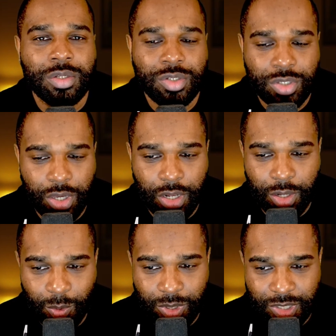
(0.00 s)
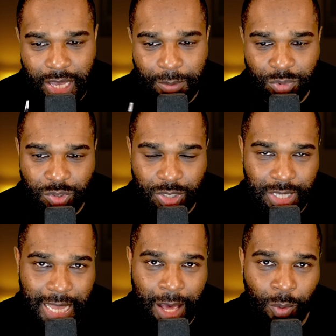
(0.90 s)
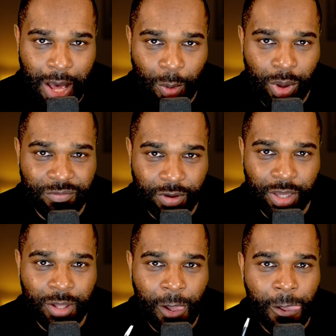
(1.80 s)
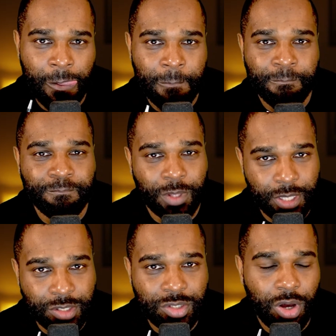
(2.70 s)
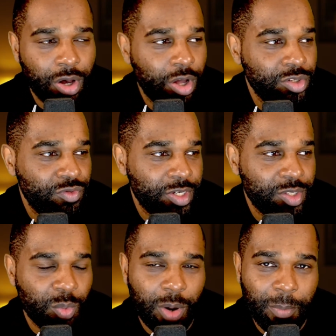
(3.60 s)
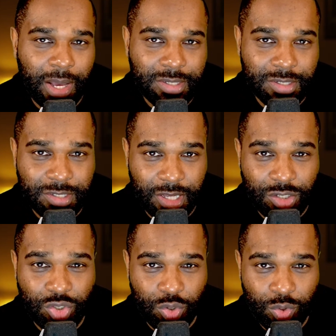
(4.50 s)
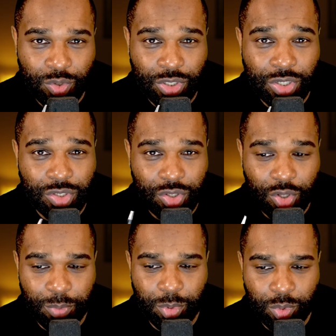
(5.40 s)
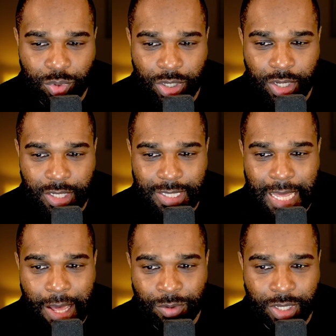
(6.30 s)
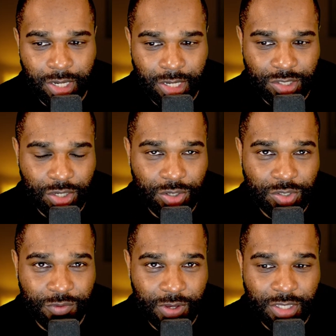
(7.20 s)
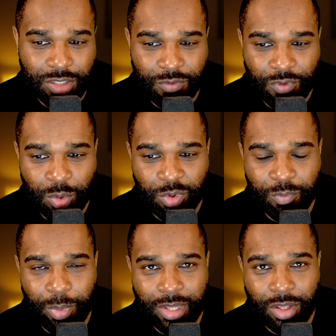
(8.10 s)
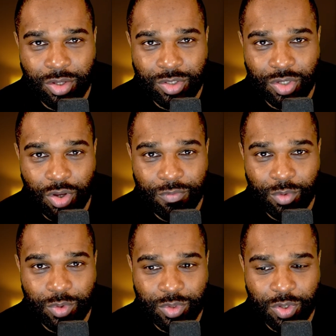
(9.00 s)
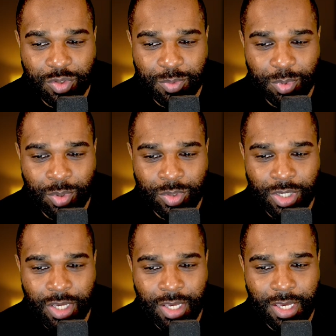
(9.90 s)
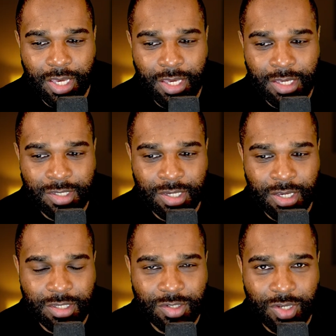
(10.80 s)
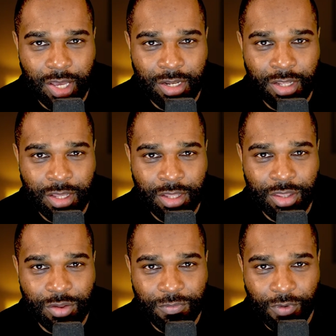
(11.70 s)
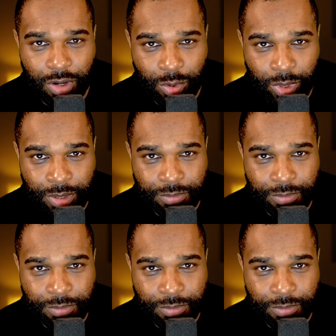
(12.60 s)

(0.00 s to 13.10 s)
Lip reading: Sir Lewis Hamilton. Now, however, in stark contrast to what Max has said, George has doubled down in an exclusive interview with Ben Hunt of Autosport. He's said the following.